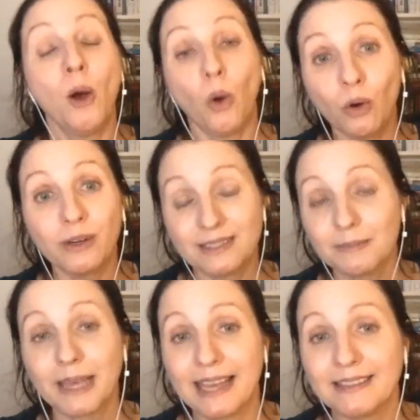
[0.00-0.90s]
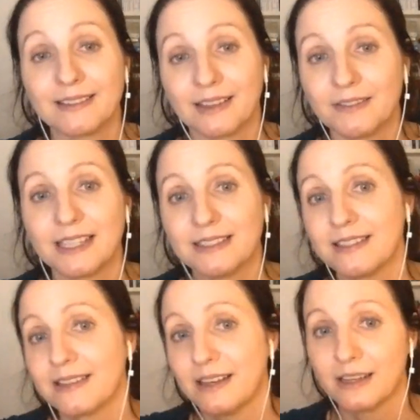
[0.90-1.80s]
Or in some cases, I've sent
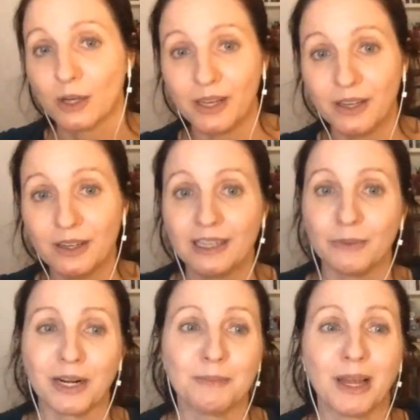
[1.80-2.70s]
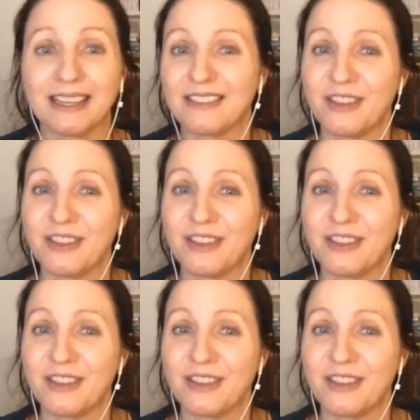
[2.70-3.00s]
it to her quite early when I'm like,